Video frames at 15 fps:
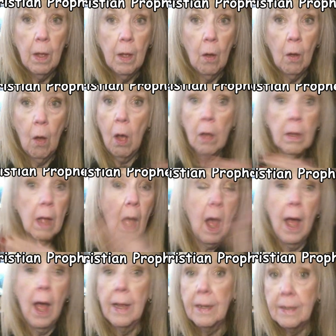all
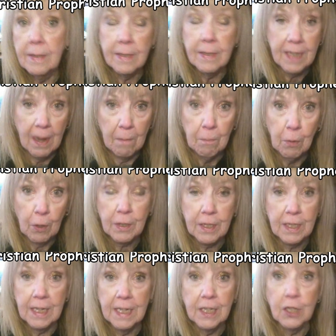kinds of
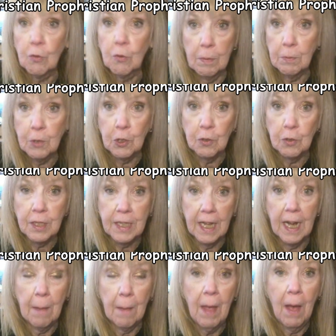books and scriptures that
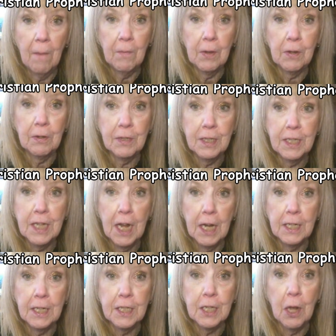I'm having to
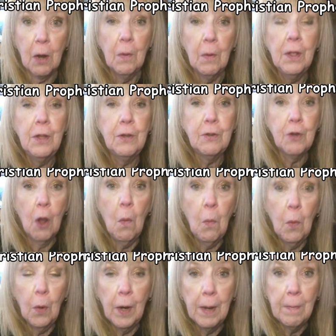study. So don't
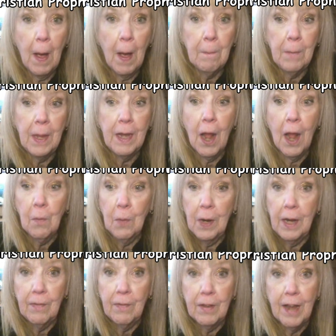worry about me not
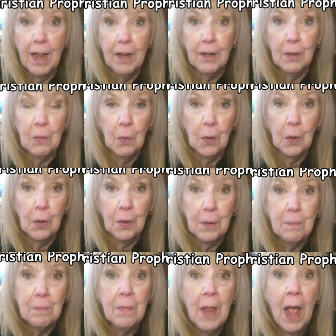reading the daily word.
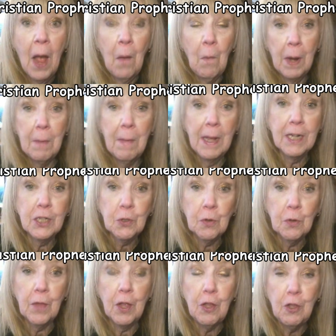I want to make sure
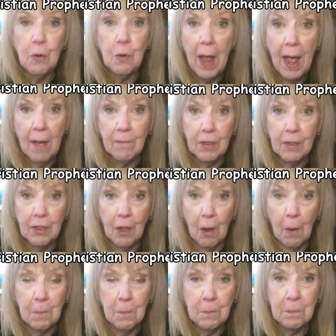that you have it,
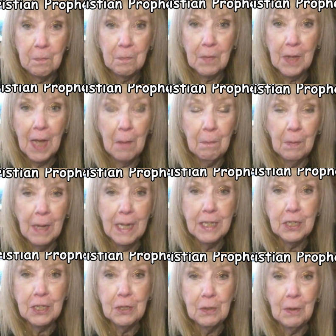though. God
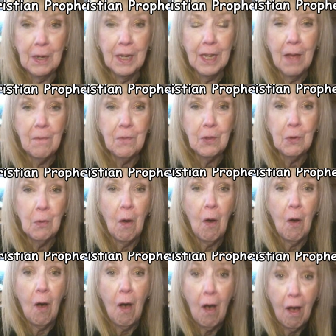bless you. I love you
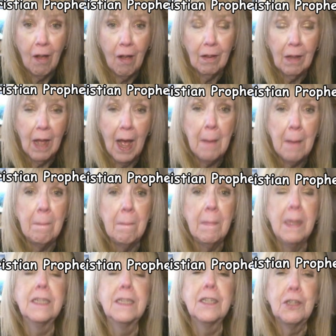all. I
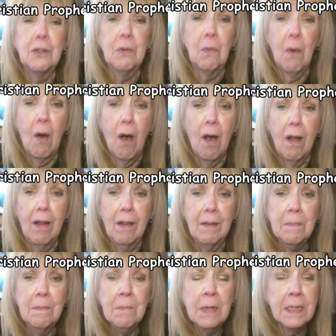miss you all.
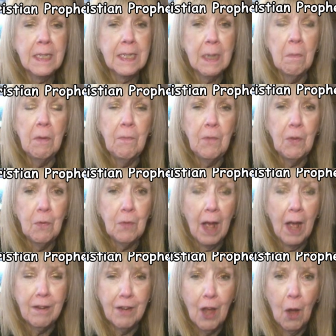Some of you
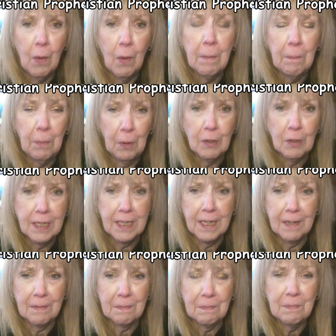I know in
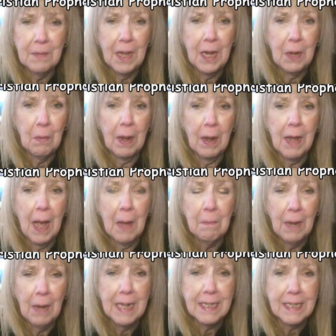person. Anyway, God
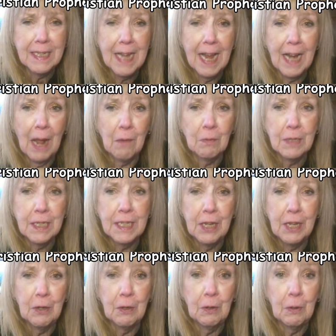bless, and I will see
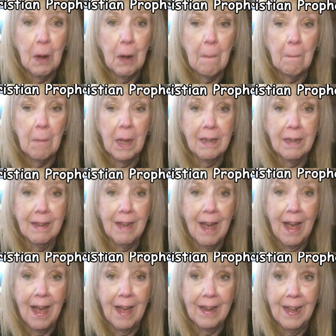you
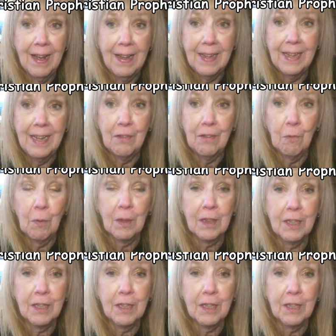mañana, either with the